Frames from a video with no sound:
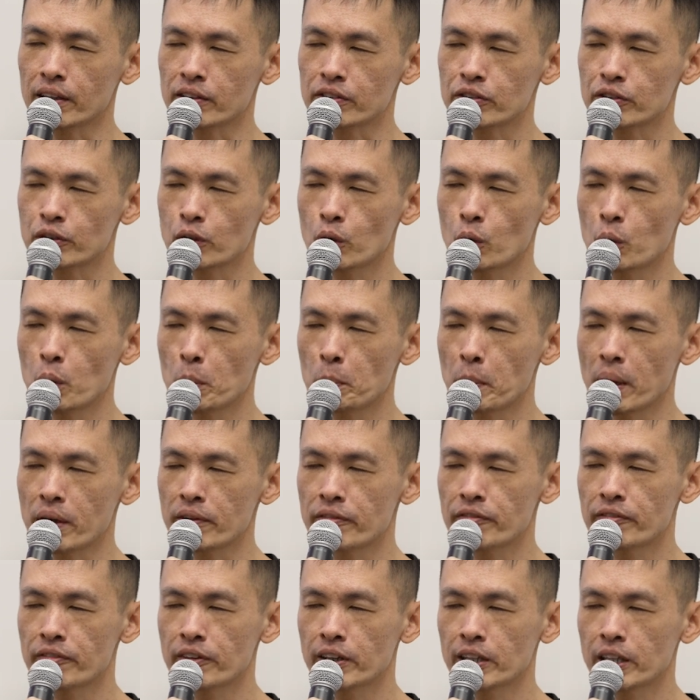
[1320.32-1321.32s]
so we may
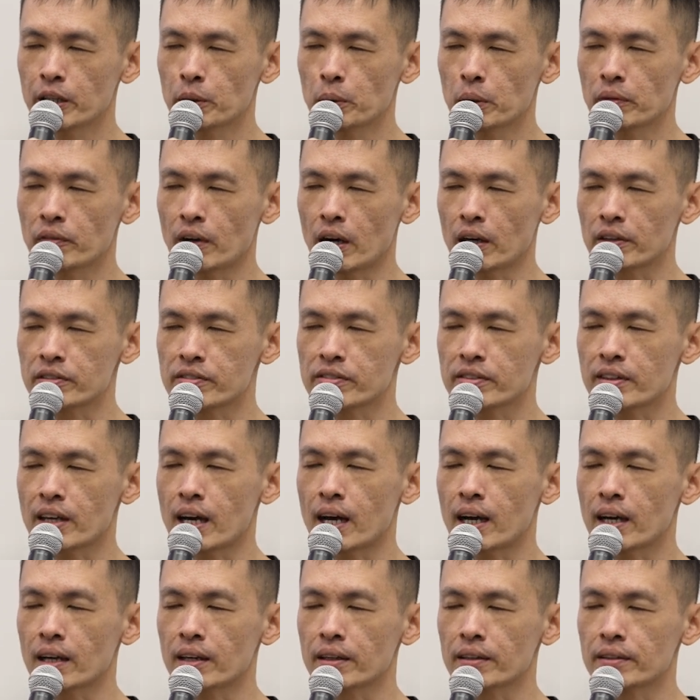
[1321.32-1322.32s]
fill it with our
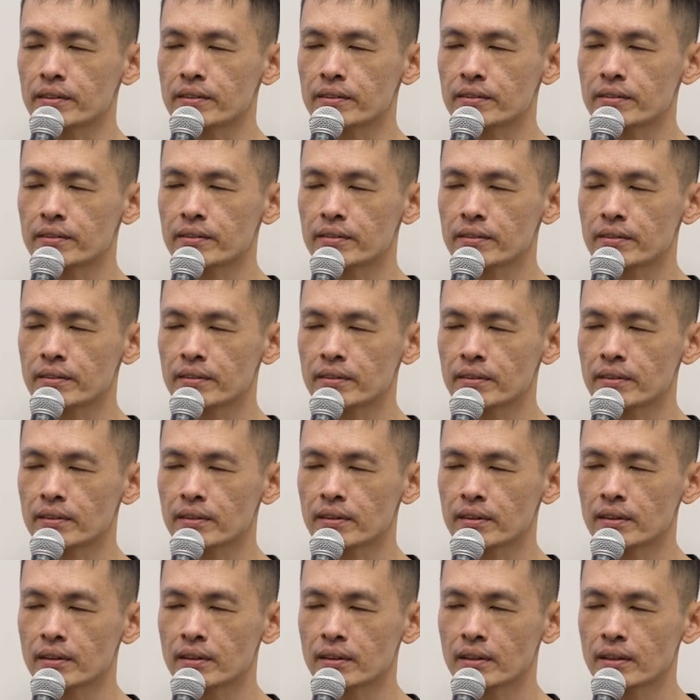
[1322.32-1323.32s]
sighs?
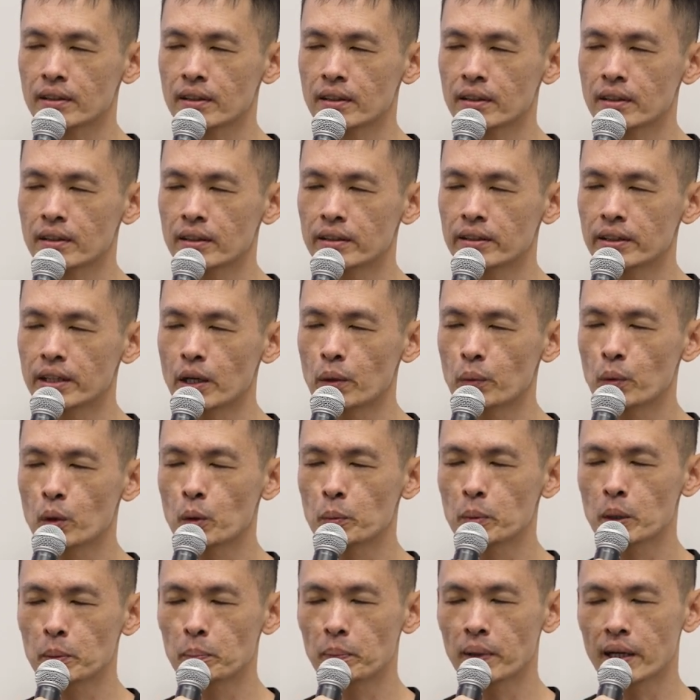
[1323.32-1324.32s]
There will
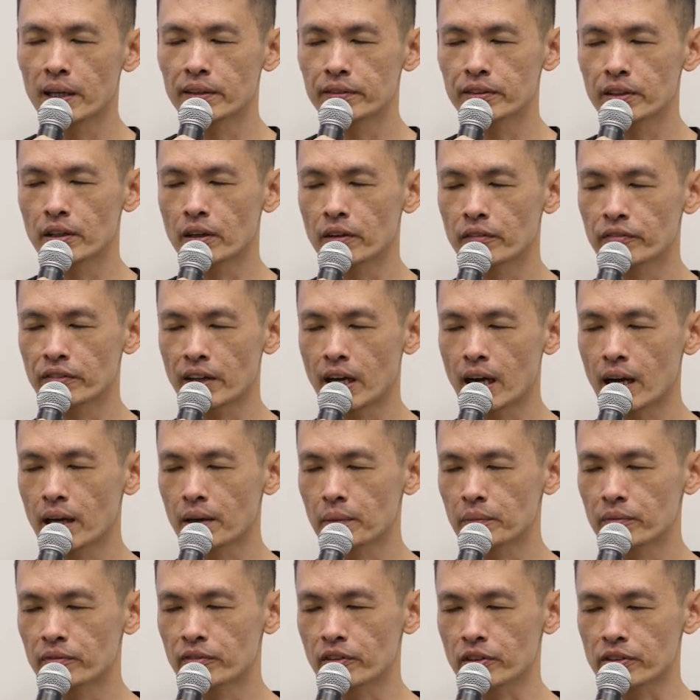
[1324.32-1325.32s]
be plenty of
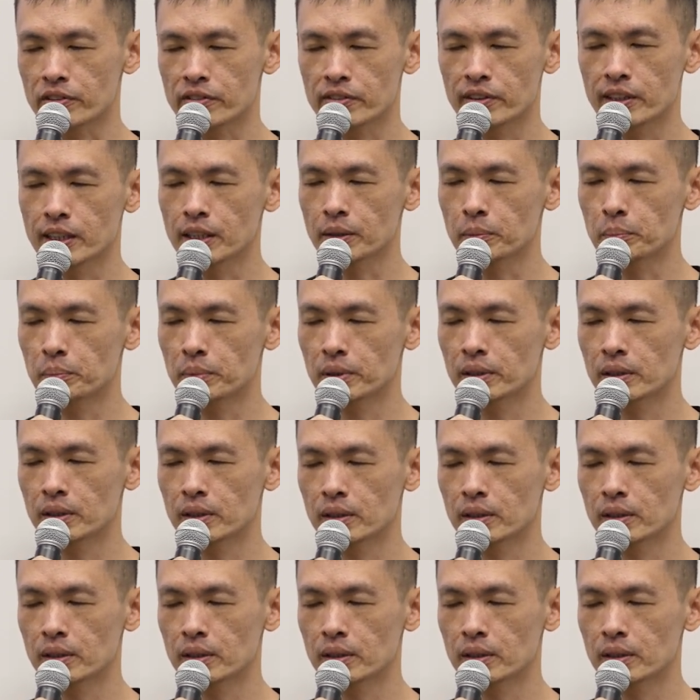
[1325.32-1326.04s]
time for sleep.